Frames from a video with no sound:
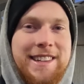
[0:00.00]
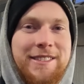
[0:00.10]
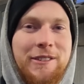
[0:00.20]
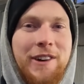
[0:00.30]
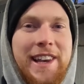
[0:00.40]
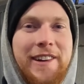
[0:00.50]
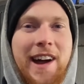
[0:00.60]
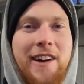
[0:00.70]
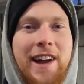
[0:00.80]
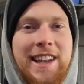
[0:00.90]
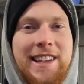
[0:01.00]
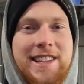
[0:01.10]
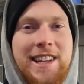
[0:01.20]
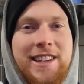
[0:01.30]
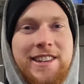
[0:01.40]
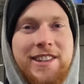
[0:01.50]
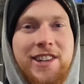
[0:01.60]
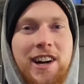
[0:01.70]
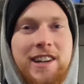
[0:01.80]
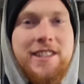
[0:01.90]
while you are rattled and
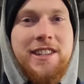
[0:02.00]
shocked,